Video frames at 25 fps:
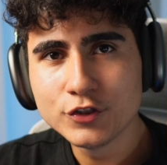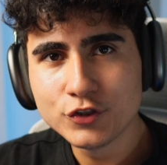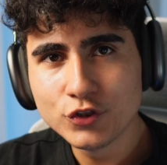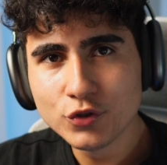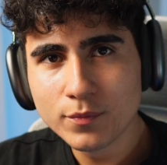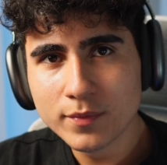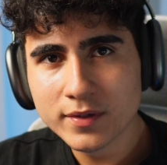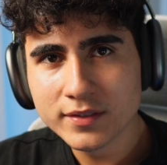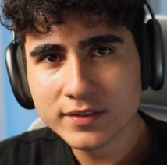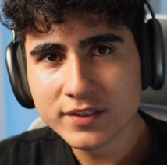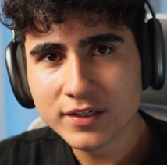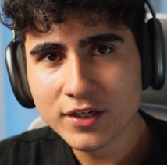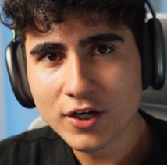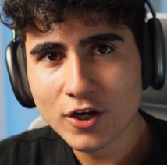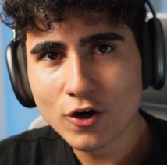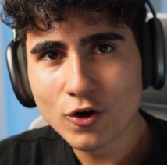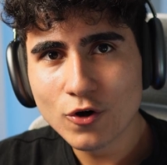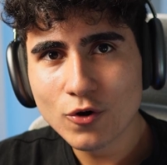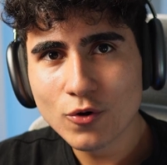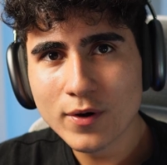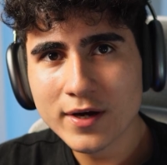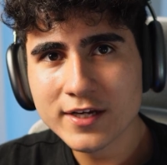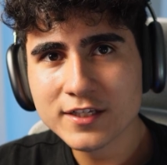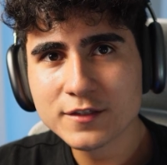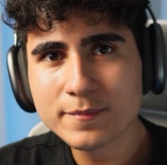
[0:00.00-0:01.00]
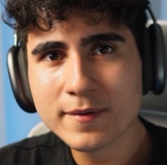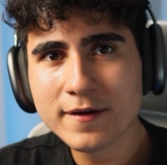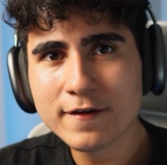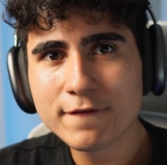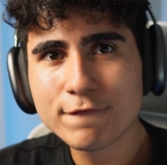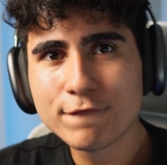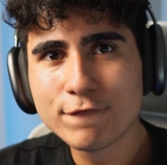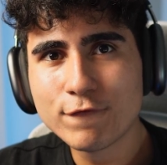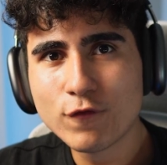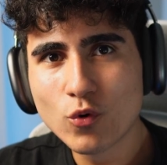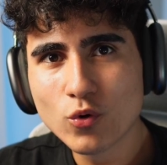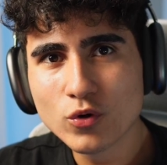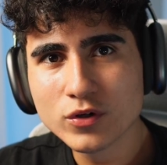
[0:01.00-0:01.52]
2 months ago, I spent
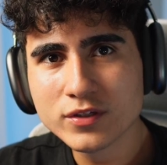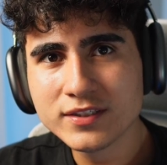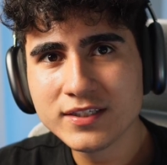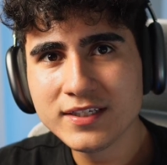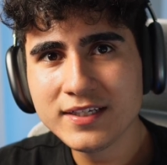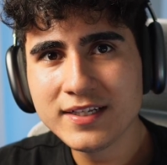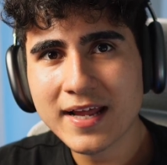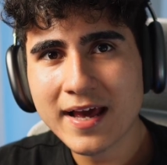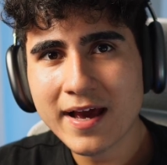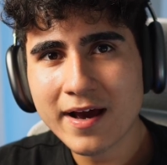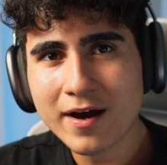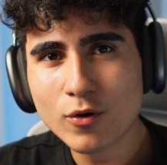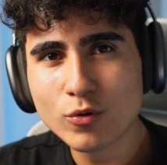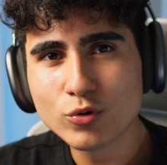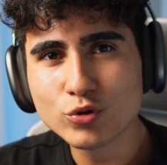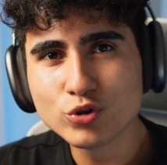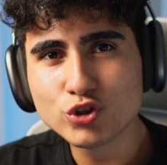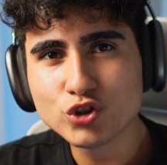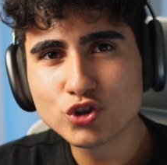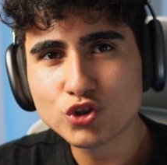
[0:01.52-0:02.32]
14 hours